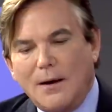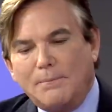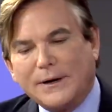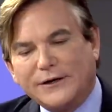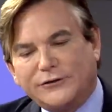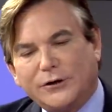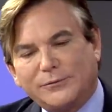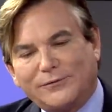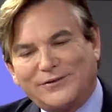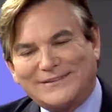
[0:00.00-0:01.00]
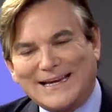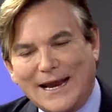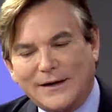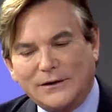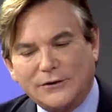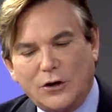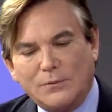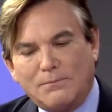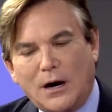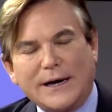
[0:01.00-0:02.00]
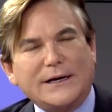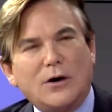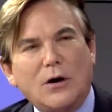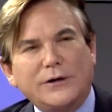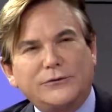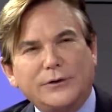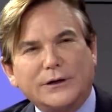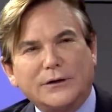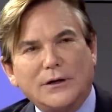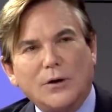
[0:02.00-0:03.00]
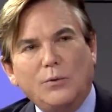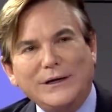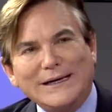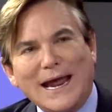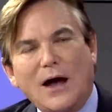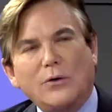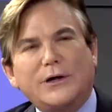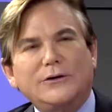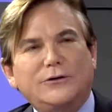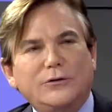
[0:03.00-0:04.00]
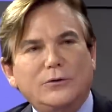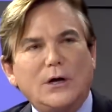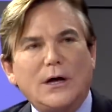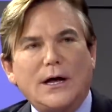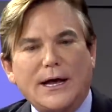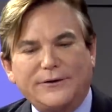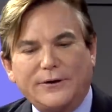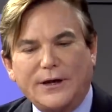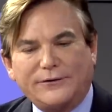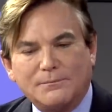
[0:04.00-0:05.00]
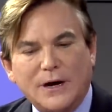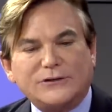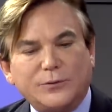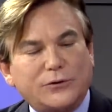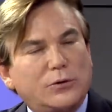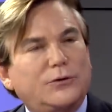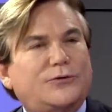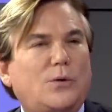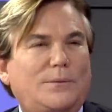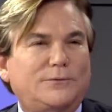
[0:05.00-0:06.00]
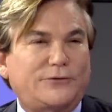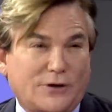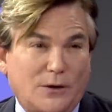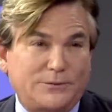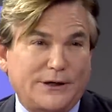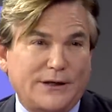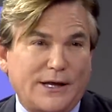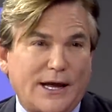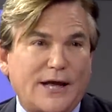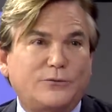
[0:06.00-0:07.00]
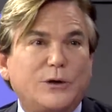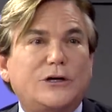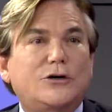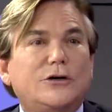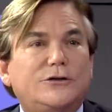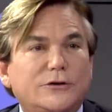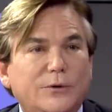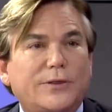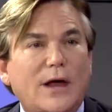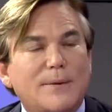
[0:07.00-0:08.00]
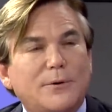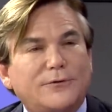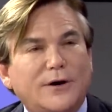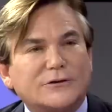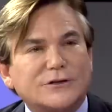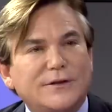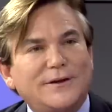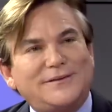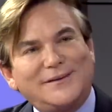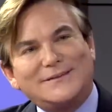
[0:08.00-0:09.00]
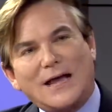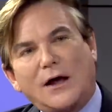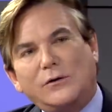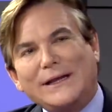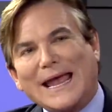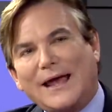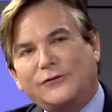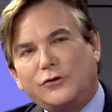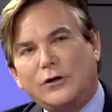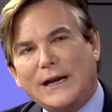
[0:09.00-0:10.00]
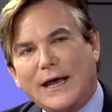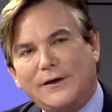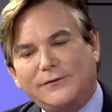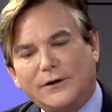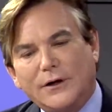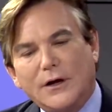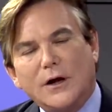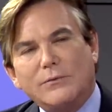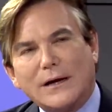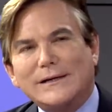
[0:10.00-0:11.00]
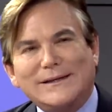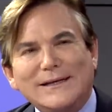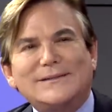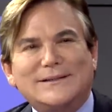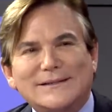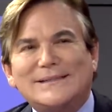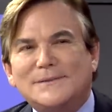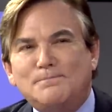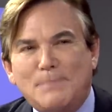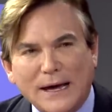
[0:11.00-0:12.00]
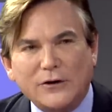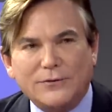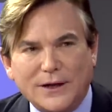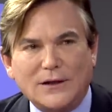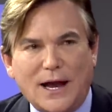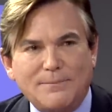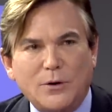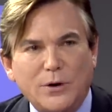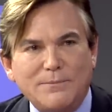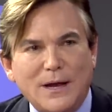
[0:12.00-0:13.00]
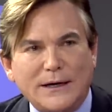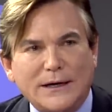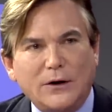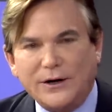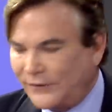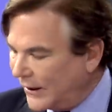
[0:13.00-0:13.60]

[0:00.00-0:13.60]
But in terms of standalone body contouring, we now can do as, as much with cool sculpting as we could do with liposuction. This is not only as good as, Randy, these, this is better than lipo in many areas.